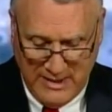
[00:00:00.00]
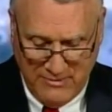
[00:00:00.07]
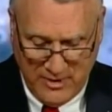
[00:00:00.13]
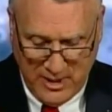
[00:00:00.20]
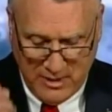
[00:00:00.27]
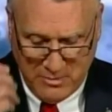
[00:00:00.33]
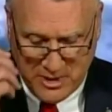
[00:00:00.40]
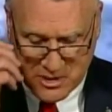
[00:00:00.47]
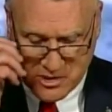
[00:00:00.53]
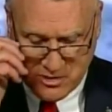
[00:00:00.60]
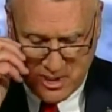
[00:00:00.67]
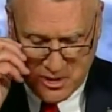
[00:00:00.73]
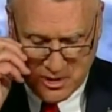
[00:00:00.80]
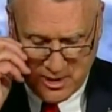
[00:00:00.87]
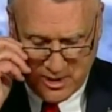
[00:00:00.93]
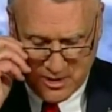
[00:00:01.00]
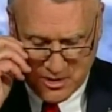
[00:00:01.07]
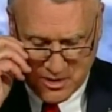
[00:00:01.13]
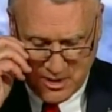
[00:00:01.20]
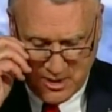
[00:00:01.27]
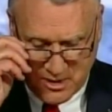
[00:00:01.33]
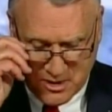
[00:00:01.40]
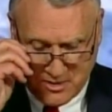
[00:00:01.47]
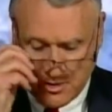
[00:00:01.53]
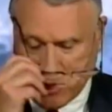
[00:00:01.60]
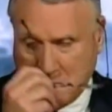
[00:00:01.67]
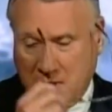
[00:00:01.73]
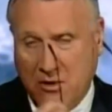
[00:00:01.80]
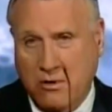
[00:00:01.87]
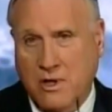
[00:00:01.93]
Even the administration concedes
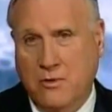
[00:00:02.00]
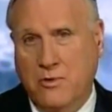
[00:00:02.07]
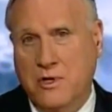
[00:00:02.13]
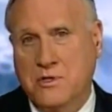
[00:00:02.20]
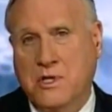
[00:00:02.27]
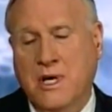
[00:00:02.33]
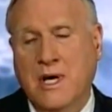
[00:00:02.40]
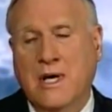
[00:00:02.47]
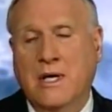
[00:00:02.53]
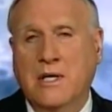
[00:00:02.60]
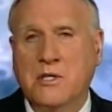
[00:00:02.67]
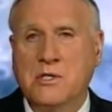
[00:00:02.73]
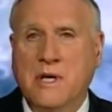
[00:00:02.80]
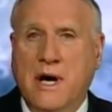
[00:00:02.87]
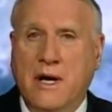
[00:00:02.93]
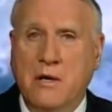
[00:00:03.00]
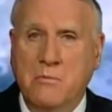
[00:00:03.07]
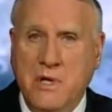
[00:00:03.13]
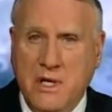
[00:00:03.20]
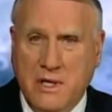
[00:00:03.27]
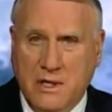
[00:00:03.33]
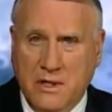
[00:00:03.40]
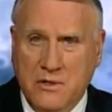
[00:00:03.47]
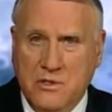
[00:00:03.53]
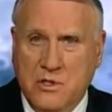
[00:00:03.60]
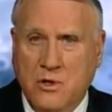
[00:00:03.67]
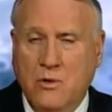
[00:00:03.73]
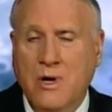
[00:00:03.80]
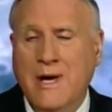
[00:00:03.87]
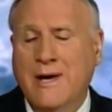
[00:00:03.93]
the security risk is not immediate.
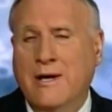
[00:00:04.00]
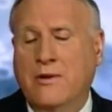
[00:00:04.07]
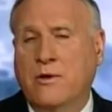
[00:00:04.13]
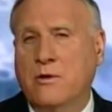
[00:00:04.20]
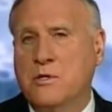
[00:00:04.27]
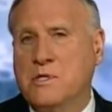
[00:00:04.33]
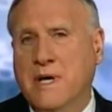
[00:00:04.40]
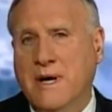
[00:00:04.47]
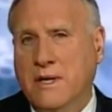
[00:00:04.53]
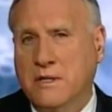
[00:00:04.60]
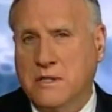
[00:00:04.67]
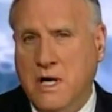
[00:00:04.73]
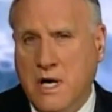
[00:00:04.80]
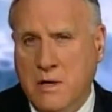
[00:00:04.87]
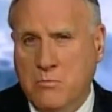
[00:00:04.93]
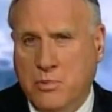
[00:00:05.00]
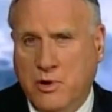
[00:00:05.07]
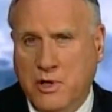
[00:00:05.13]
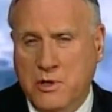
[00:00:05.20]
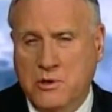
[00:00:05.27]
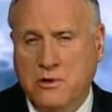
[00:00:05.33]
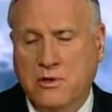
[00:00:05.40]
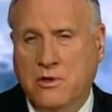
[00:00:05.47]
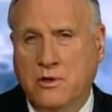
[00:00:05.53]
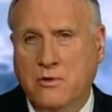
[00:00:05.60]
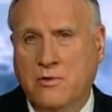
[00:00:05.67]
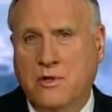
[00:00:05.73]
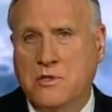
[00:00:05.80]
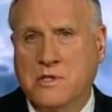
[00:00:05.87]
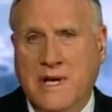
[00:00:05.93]
So there is not a time pressure to
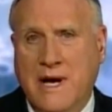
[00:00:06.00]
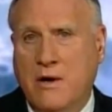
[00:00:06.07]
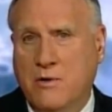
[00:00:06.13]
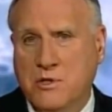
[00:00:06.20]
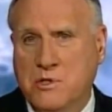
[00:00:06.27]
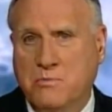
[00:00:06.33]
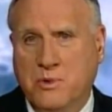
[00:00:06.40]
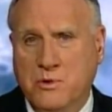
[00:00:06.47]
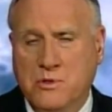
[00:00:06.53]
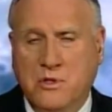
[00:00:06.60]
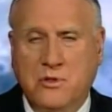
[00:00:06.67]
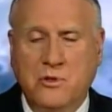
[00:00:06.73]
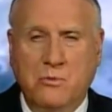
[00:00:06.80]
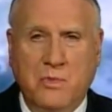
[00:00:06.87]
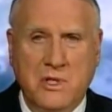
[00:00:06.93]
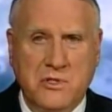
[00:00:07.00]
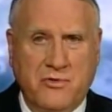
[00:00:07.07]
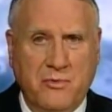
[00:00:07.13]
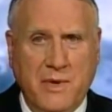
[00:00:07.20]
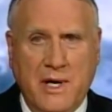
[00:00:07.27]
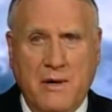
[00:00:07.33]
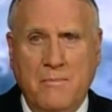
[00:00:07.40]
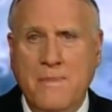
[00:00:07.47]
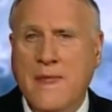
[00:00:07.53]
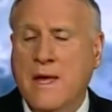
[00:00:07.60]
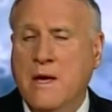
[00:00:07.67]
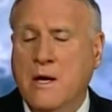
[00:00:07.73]
do this now as opposed to 2 months from now.